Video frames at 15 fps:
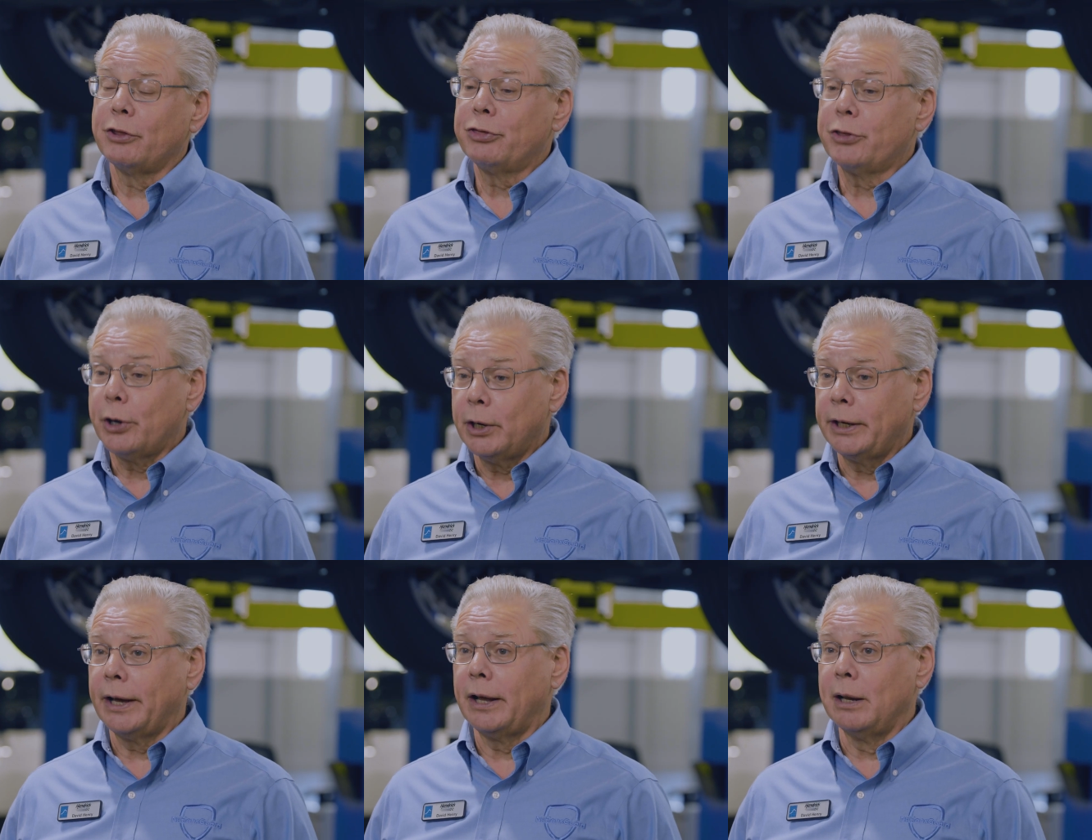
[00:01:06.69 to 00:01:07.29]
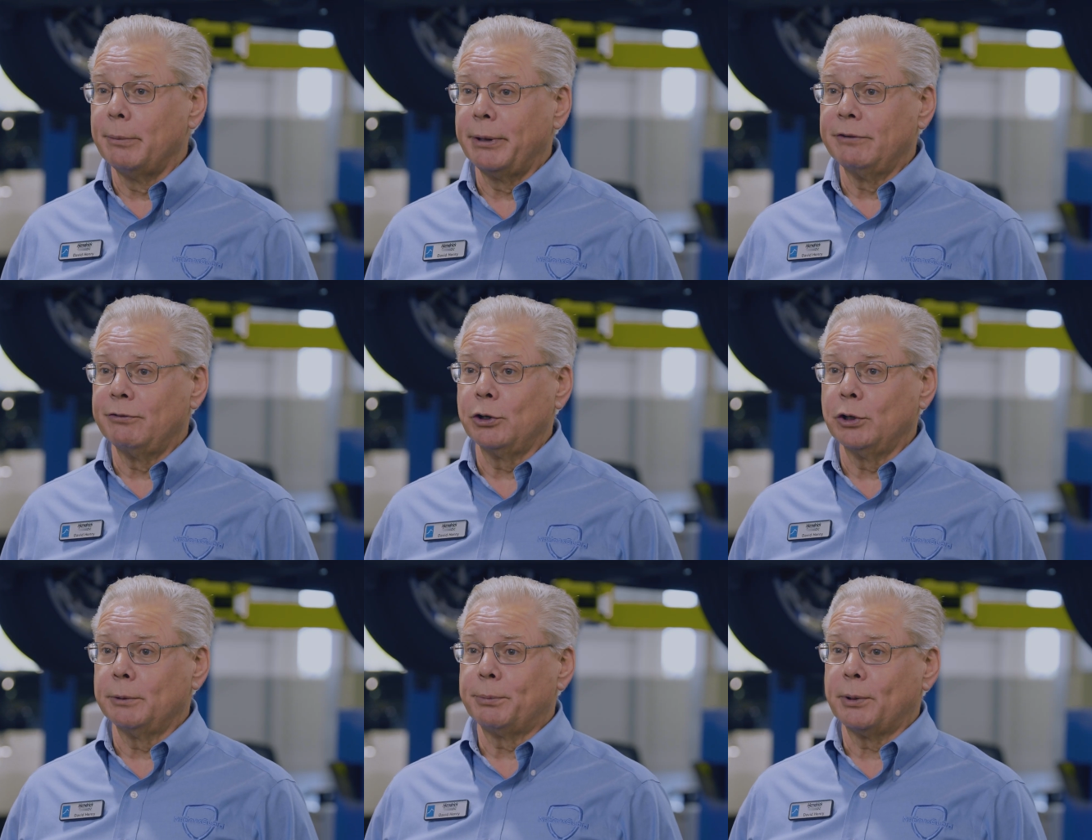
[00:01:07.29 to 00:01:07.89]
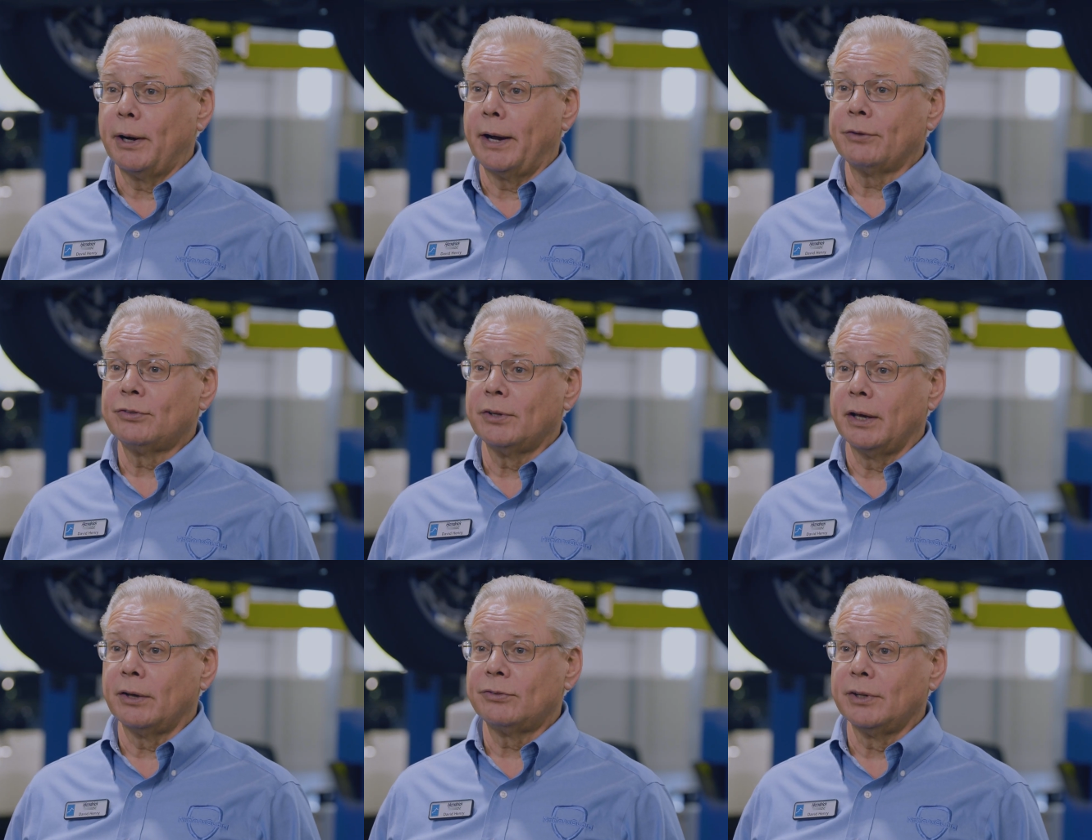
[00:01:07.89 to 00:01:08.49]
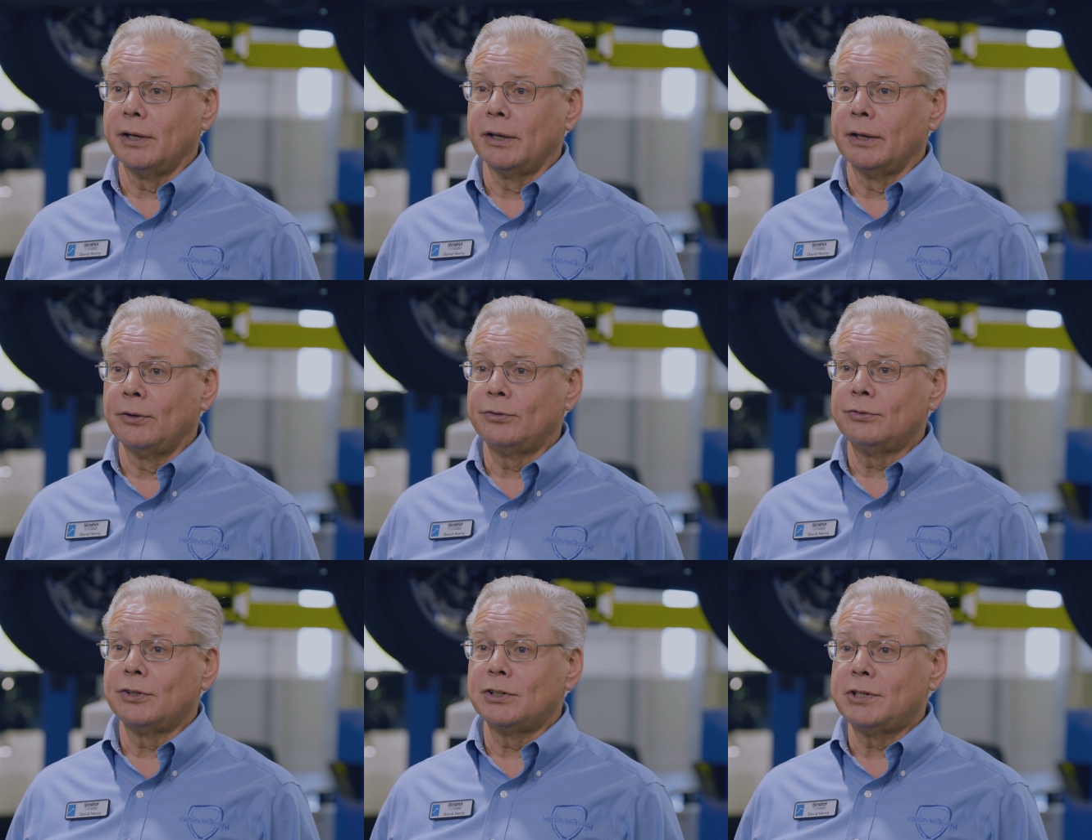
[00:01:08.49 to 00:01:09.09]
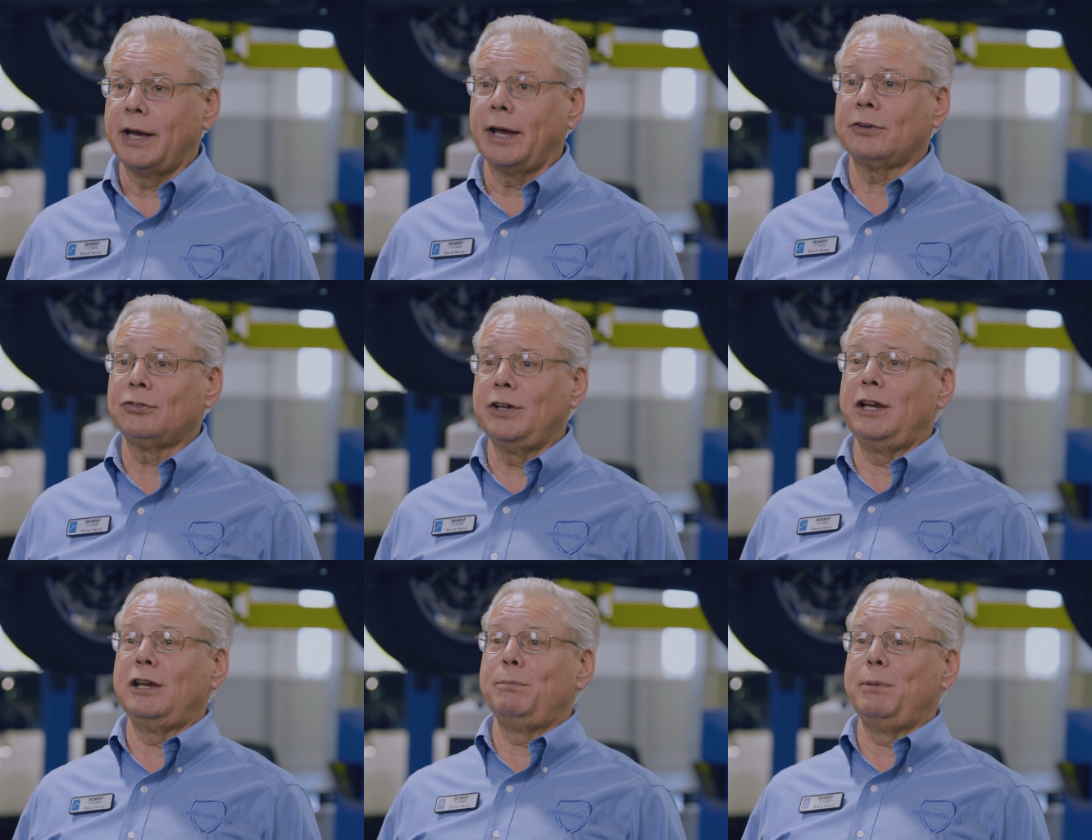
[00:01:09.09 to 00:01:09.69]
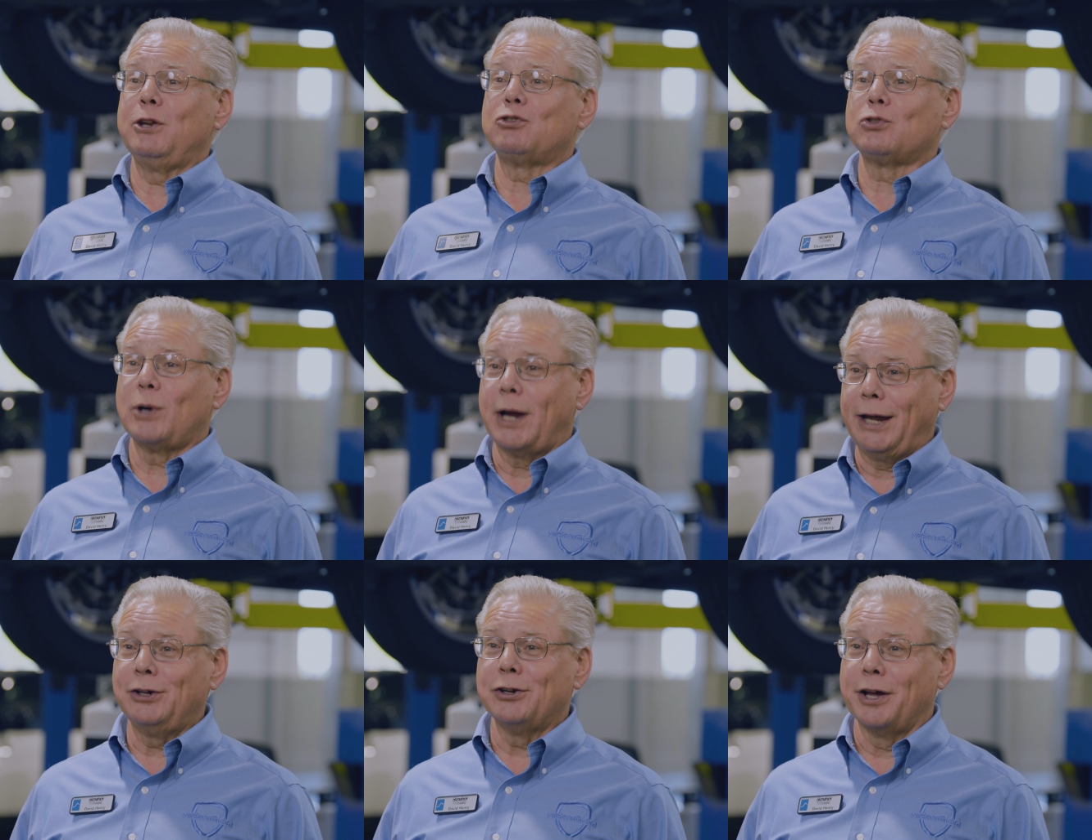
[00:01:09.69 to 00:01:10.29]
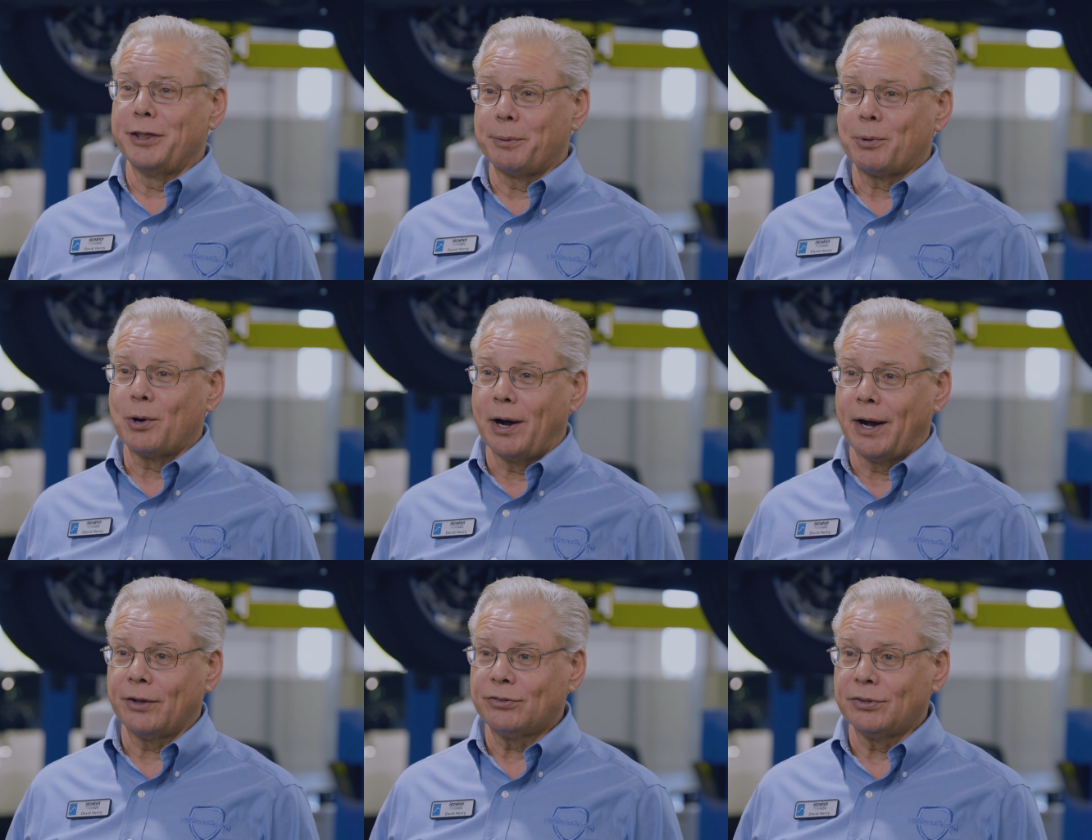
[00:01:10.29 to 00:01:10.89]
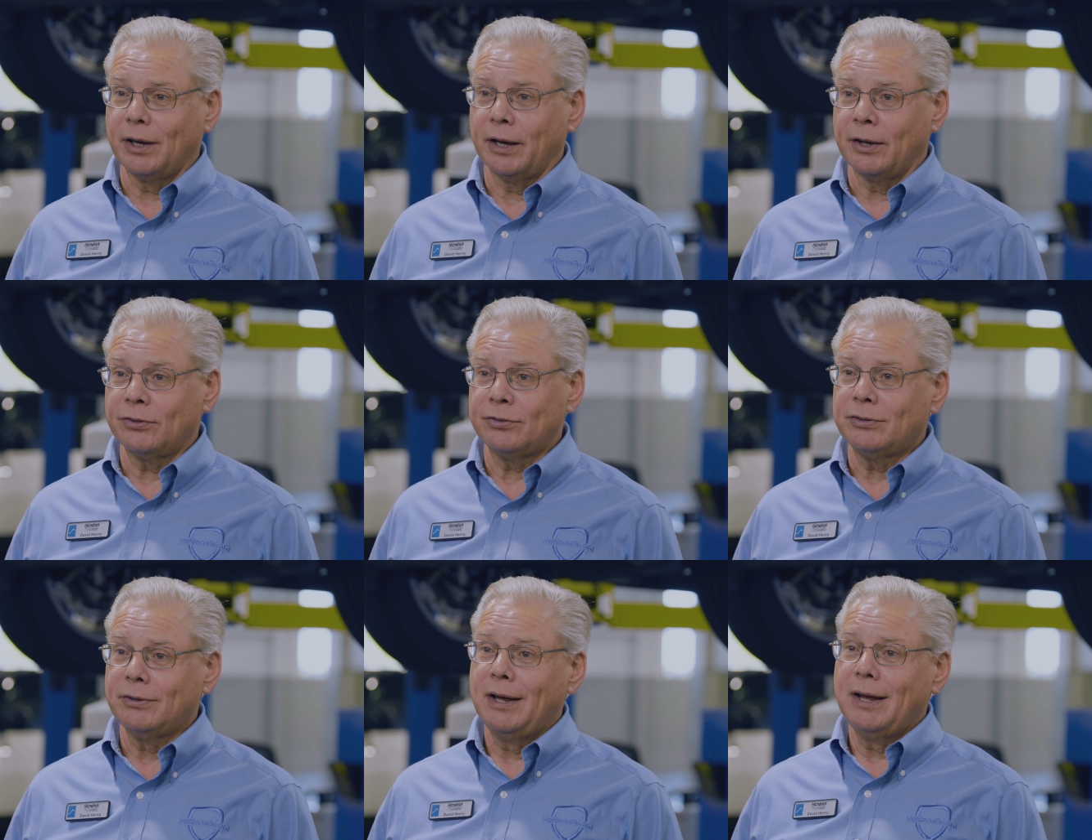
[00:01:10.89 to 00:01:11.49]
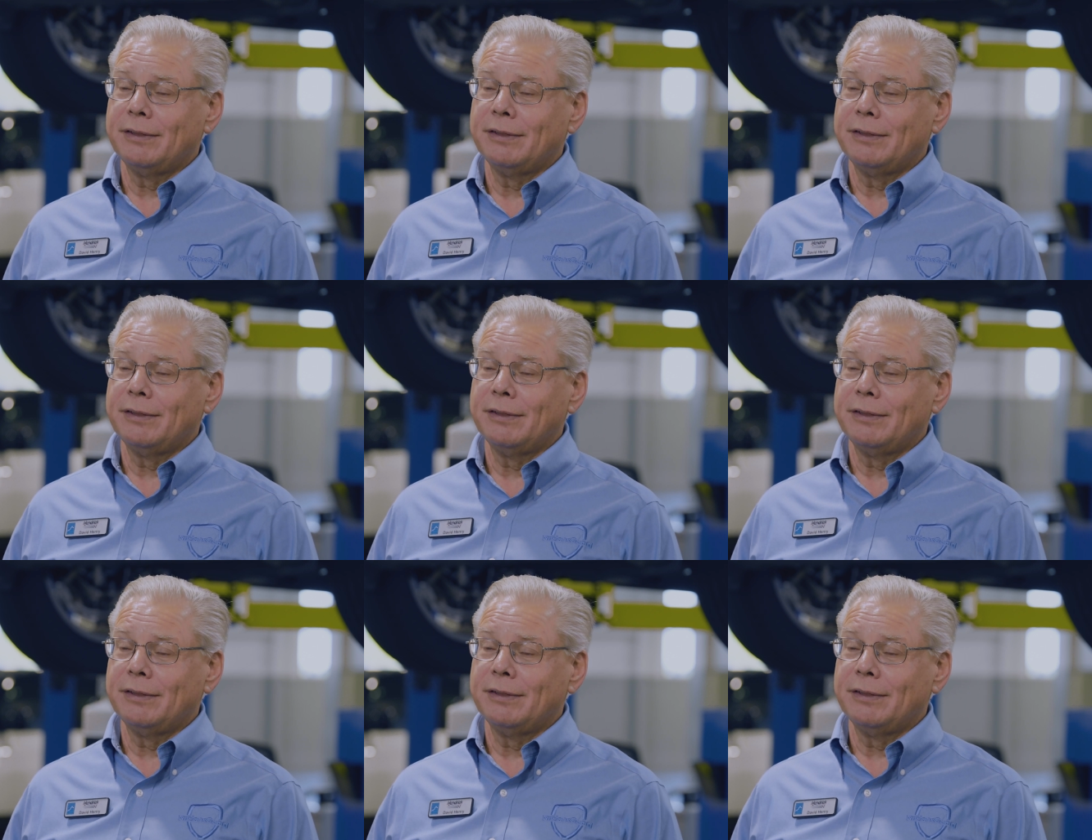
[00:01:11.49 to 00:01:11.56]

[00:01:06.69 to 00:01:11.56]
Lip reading: third element of a good process is the techs need to be trained on the process.